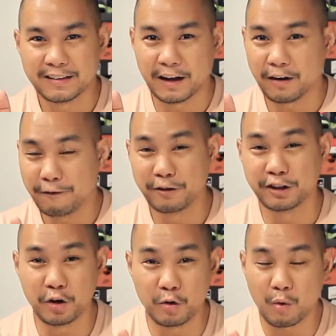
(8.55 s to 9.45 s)
Now if you
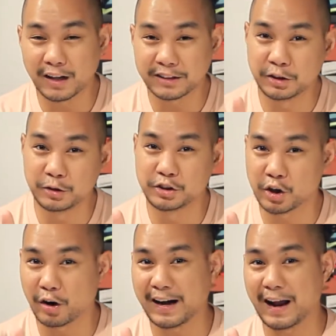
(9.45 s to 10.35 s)
do want to
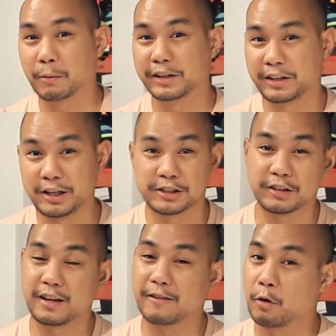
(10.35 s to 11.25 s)
join our
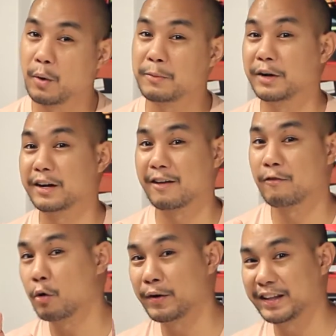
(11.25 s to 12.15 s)
t-shirt giveaway, we are
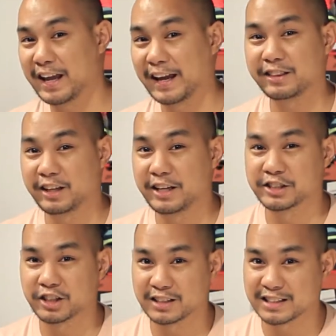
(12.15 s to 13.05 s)
giving away 10
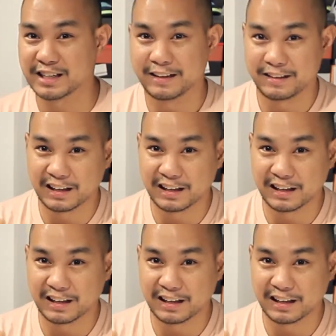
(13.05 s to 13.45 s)
t-shirts. They